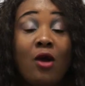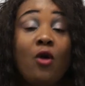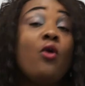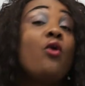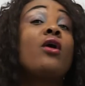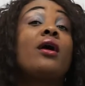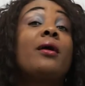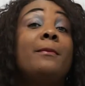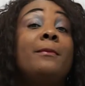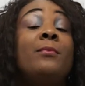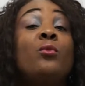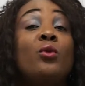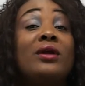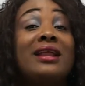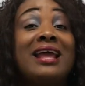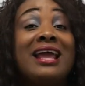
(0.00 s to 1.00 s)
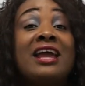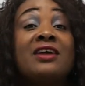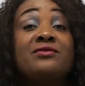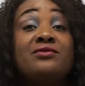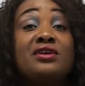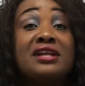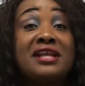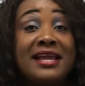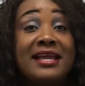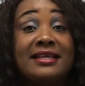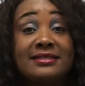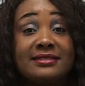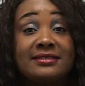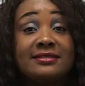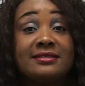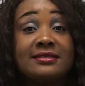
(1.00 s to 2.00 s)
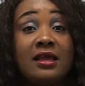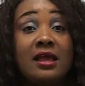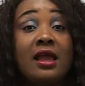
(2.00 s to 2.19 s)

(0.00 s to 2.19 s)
or whatever it is,